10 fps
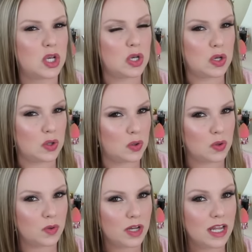the
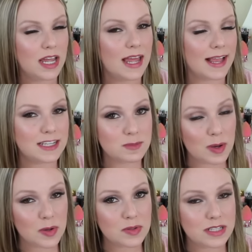new
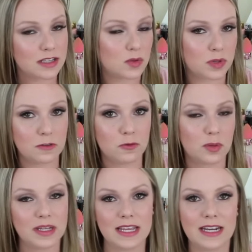Exposed, like the
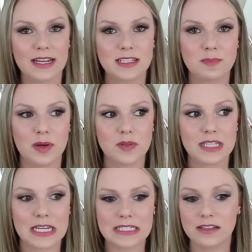reformulated
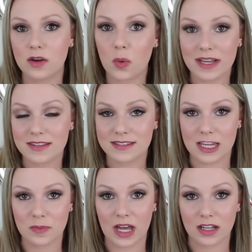Exposed, isn't quite the
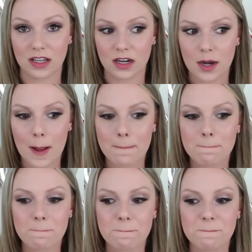same color,
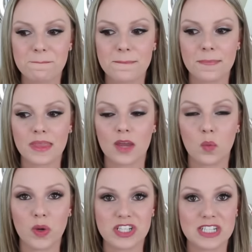
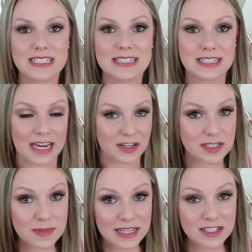which
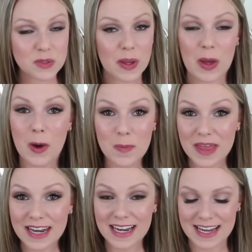scares me, so I hope
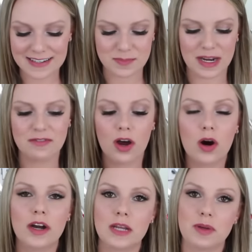that it is, but I've
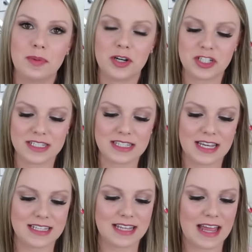already repurchased
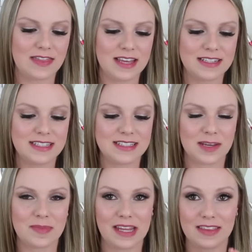this, and this is
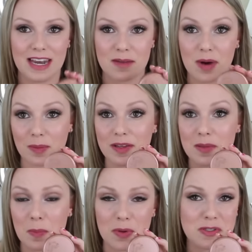something that I'm probably
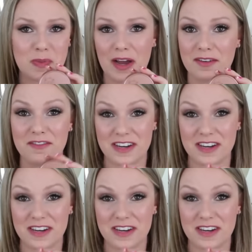the most proud of